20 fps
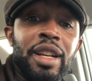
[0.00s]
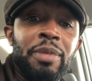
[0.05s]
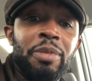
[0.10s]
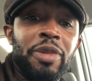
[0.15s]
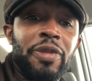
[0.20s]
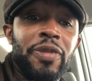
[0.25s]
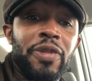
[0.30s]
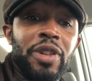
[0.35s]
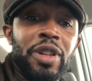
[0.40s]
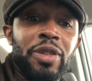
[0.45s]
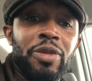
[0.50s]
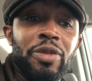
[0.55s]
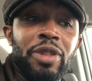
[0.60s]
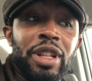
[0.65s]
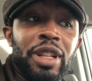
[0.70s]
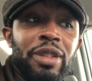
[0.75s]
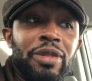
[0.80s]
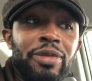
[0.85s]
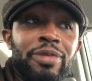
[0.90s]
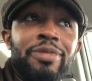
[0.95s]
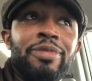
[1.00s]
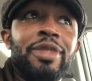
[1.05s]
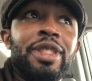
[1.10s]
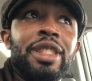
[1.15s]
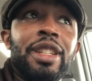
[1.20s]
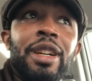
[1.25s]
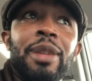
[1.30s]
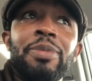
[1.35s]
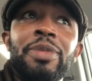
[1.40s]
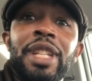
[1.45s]
before you really
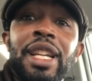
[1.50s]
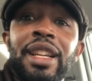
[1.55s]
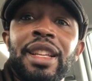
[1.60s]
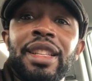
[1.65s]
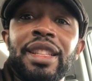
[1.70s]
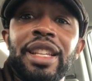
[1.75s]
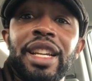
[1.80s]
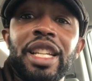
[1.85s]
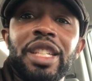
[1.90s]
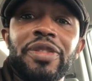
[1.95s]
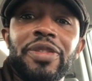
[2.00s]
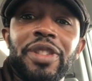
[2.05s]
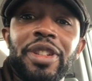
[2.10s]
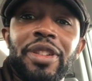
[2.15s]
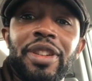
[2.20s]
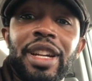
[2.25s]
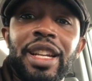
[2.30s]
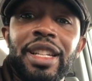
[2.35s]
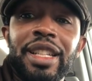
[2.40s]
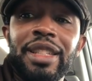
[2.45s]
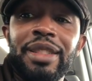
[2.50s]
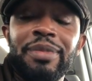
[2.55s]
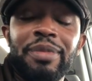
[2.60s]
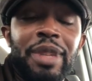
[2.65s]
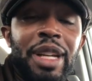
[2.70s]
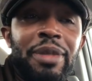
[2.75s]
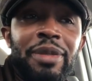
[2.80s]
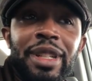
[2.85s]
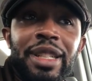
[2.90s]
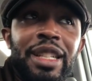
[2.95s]
stop taking things for granted.
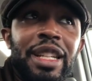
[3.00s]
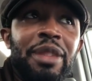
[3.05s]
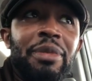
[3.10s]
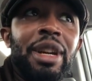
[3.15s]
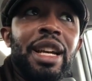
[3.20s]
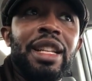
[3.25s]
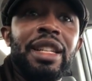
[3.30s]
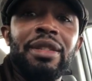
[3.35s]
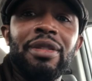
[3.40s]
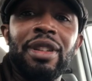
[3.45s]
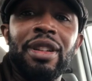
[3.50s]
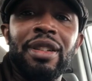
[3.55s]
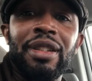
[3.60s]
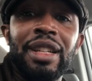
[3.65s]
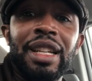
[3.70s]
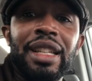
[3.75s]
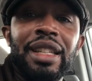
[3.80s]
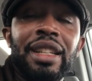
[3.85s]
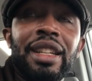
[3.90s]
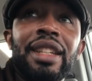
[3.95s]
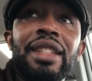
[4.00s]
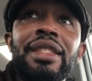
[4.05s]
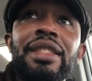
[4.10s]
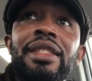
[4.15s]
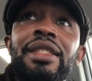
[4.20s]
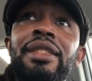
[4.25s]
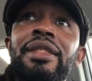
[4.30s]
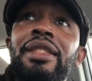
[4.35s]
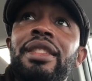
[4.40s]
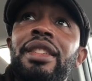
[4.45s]
Maybe the team had to learn that
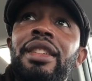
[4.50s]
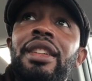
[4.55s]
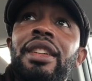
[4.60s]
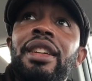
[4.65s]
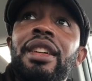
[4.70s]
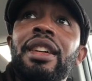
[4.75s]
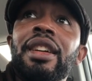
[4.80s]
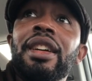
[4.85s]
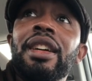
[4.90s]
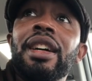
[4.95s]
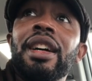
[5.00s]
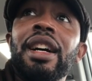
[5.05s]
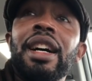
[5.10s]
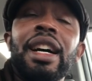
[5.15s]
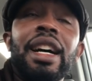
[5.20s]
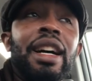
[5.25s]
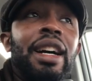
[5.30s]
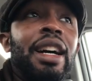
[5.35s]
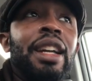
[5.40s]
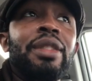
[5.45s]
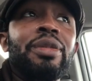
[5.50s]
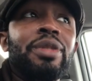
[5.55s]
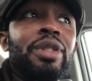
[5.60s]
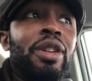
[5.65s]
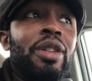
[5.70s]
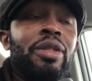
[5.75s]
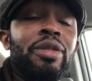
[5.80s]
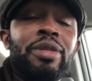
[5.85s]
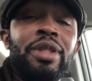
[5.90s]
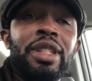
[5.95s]
lesson. I don't
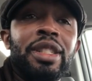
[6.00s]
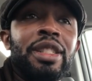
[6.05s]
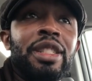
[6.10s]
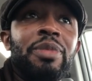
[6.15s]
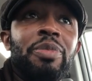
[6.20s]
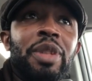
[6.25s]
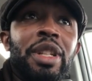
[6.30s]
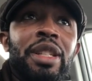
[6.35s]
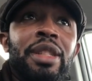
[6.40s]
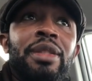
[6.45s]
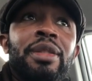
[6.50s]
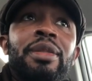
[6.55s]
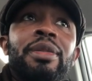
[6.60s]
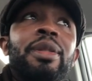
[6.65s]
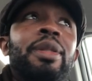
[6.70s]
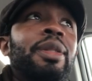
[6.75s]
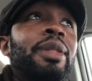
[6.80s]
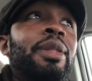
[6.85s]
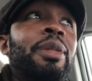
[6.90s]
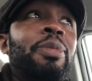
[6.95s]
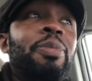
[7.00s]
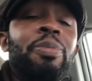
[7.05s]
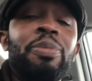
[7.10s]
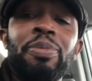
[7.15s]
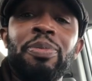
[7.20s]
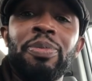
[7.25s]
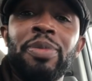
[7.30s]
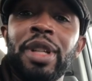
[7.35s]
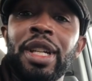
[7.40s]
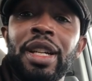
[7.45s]
know. Could just be
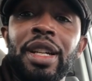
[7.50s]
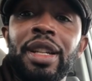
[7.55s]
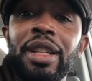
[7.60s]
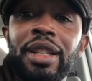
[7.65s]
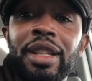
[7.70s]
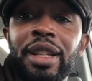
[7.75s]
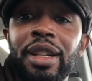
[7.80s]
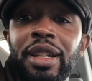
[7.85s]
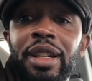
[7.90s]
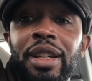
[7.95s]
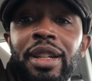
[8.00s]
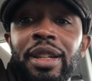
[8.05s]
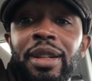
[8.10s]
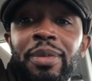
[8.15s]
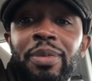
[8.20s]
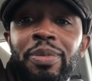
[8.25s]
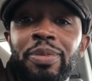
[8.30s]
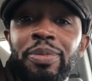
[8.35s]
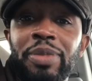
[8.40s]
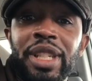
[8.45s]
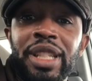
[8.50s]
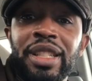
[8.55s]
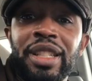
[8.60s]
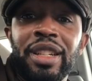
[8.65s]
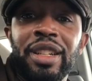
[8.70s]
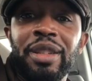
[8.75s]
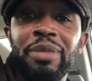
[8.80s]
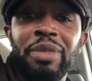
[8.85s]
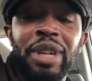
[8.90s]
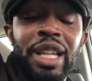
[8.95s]
the Big
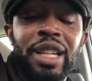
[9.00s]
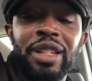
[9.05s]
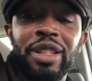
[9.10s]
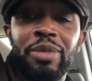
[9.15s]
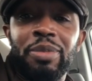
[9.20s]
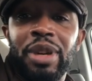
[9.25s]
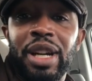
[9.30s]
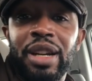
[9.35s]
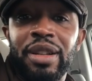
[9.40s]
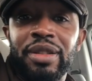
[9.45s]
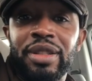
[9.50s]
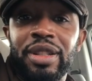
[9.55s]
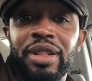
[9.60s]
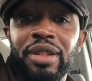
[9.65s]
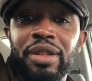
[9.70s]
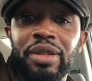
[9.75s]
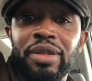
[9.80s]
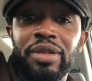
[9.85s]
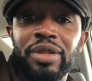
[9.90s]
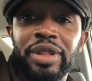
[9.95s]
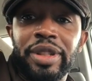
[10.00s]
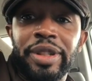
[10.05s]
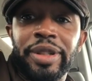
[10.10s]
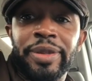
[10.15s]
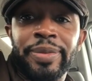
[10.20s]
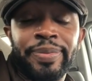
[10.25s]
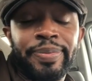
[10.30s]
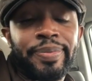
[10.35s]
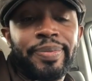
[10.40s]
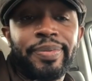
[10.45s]
Dunk manager bounce too. So
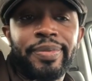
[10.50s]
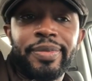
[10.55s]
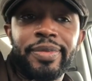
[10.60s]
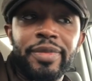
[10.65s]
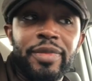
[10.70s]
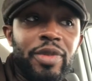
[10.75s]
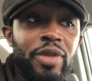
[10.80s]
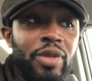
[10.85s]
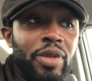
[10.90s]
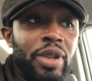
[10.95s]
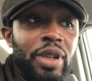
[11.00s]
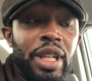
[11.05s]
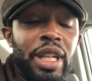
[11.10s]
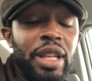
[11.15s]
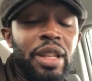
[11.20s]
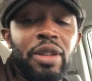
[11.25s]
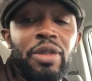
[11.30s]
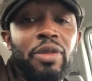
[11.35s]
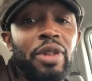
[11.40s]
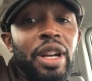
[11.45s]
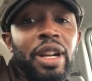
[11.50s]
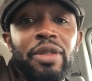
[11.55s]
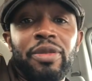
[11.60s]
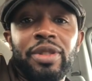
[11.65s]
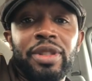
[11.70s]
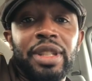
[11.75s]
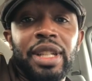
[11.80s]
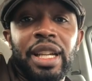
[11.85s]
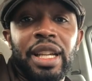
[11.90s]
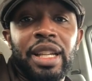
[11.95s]
either way, we'll
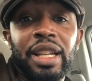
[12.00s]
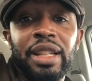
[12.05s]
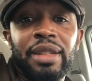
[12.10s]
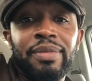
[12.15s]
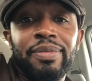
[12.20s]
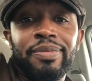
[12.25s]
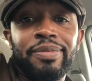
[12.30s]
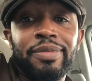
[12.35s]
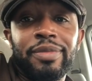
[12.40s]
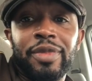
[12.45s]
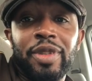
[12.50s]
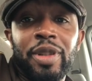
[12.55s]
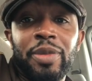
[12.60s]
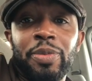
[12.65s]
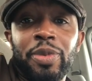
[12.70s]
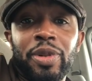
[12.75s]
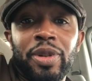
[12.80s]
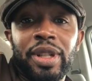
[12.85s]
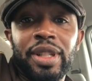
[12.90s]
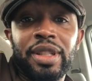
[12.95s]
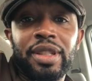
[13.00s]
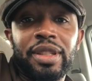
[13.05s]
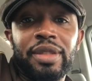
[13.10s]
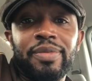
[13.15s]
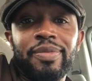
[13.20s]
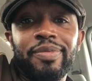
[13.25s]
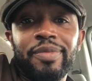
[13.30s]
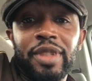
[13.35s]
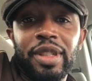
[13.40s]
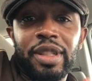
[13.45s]
take it. 3 points
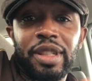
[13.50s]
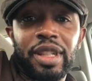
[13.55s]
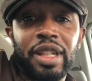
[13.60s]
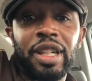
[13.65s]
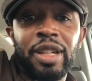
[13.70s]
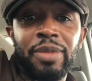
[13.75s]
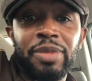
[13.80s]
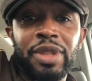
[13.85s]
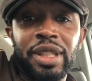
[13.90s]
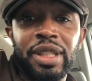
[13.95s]
up the